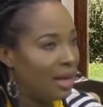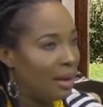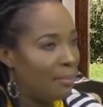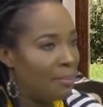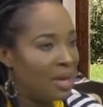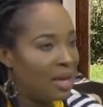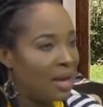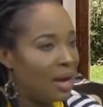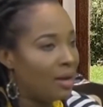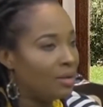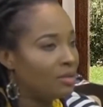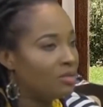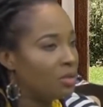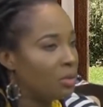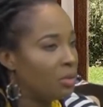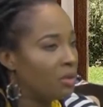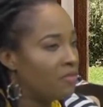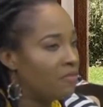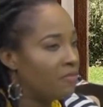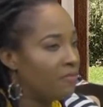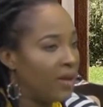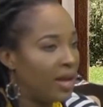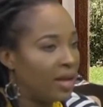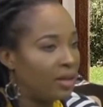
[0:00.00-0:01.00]
I began to
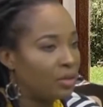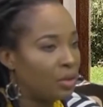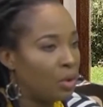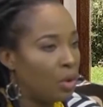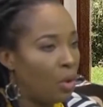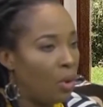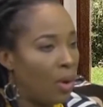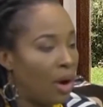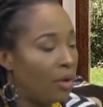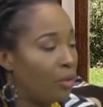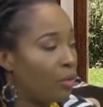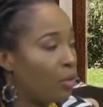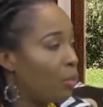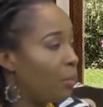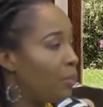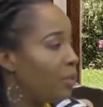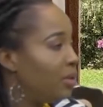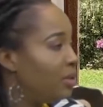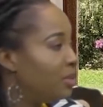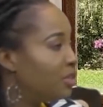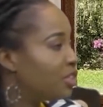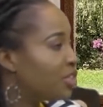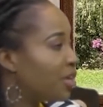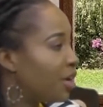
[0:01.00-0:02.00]
reflect how I grew up
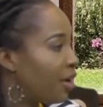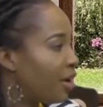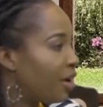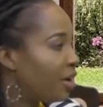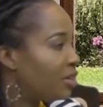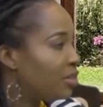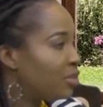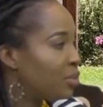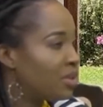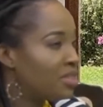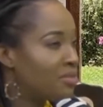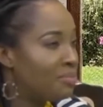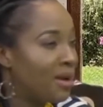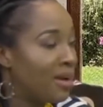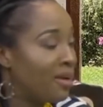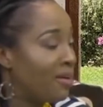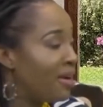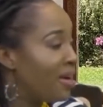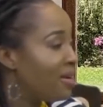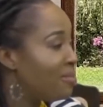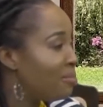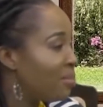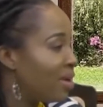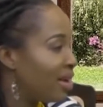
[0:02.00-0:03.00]
in church with my
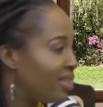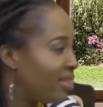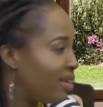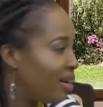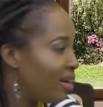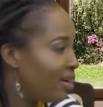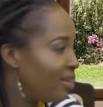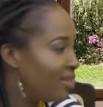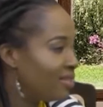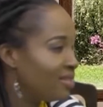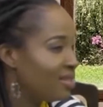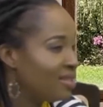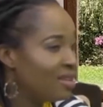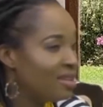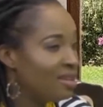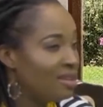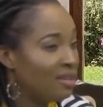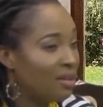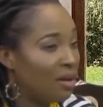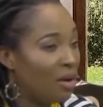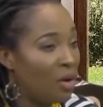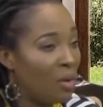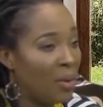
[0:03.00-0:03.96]
grandmother, mm-hmm.